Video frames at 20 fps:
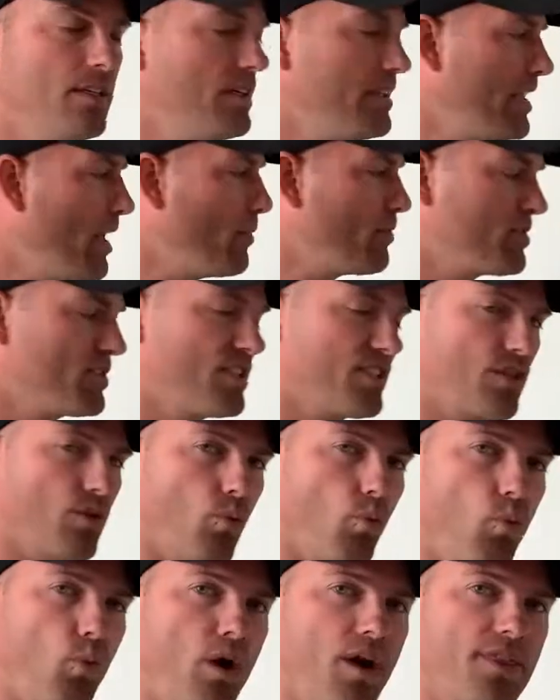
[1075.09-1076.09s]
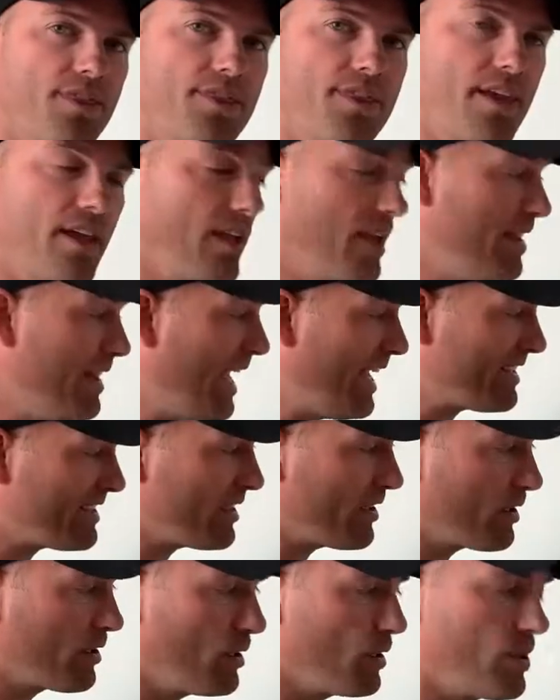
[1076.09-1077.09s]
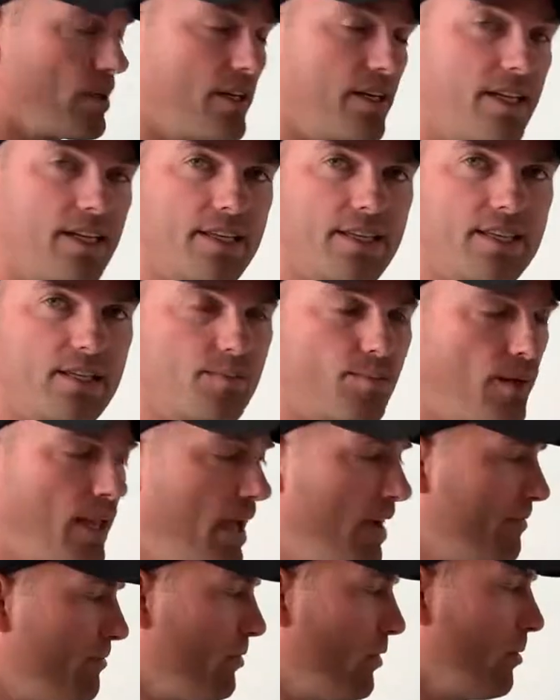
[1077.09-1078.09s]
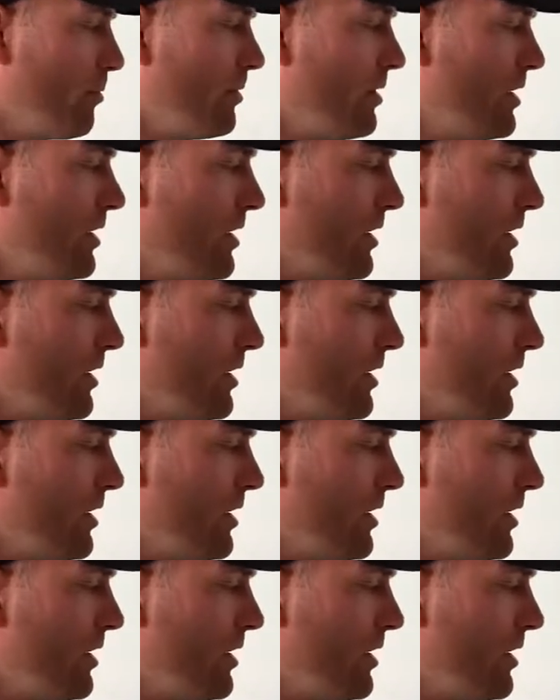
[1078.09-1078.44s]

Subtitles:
That was just the one thing, and that's included into this platform.